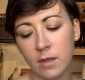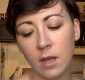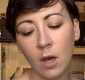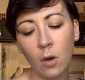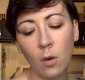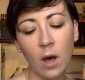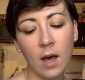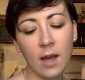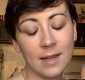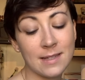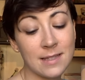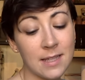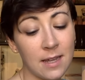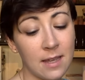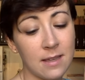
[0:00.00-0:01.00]
Hohawk
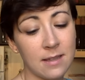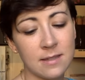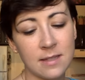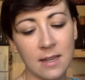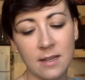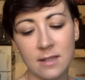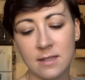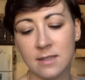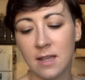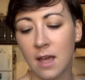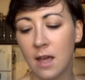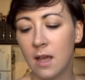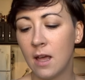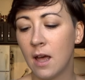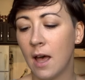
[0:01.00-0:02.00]
Cities says,
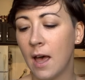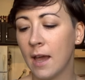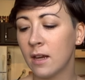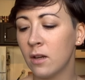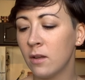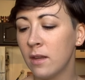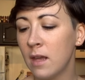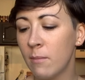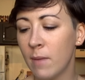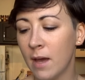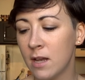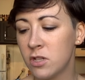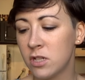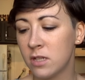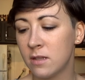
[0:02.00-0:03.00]
I can only
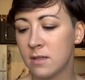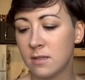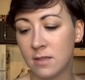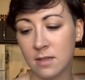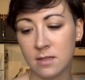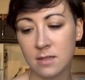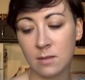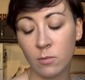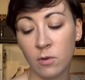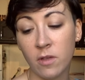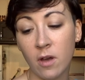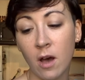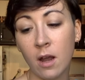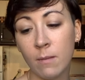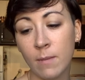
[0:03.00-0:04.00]
imagine this system with
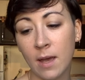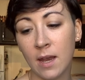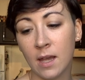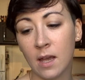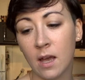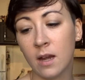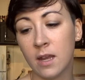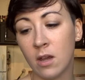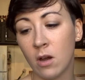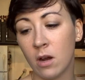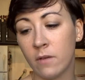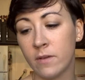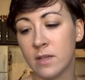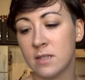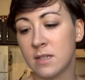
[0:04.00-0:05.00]
automatic honey
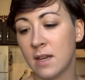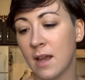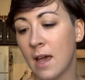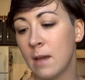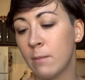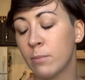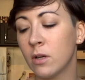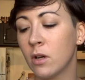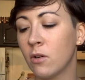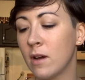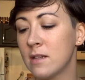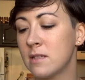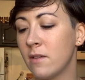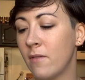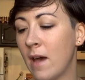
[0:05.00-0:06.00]
harvest and
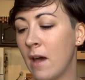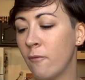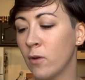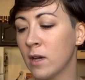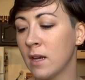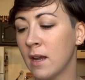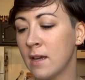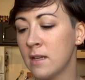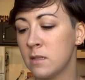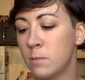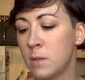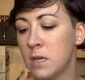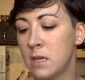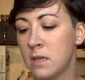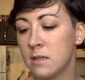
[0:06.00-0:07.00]
hyper-aggressive Africanized
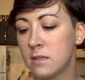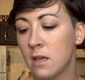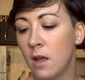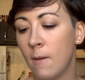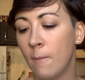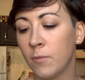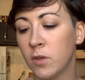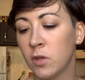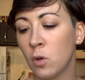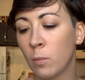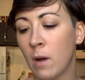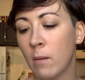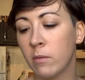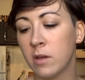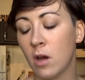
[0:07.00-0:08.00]
bees. You'll
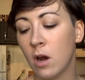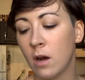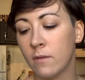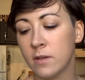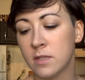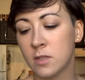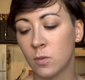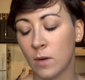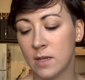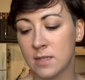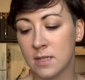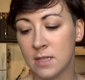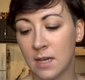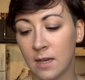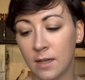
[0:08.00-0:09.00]
probably harvest twice
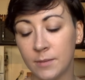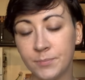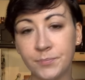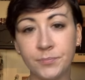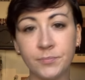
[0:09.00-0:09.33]
a day.